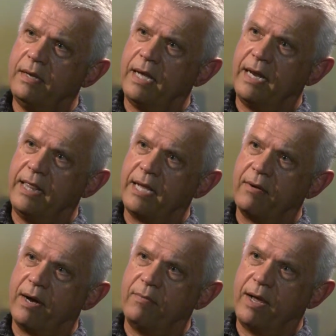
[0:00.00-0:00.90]
And I think
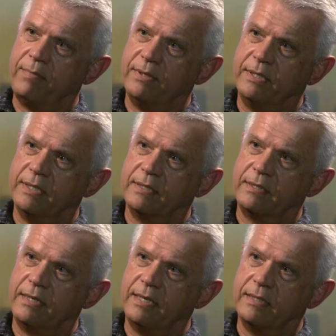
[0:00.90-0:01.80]
Grand Rapids
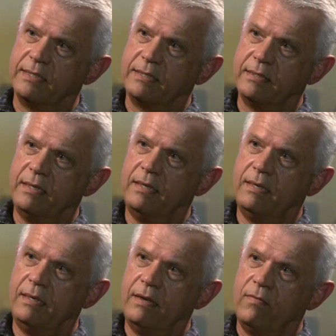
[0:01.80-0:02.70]
is
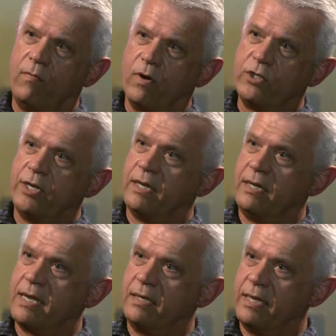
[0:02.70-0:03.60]

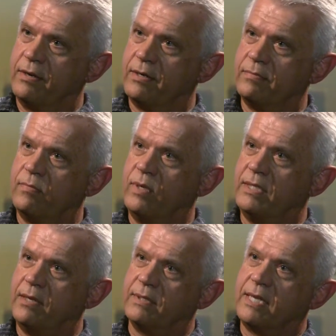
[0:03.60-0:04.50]
fortunately a leader. We
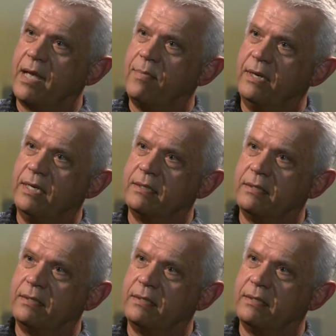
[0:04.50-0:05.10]
see what's happened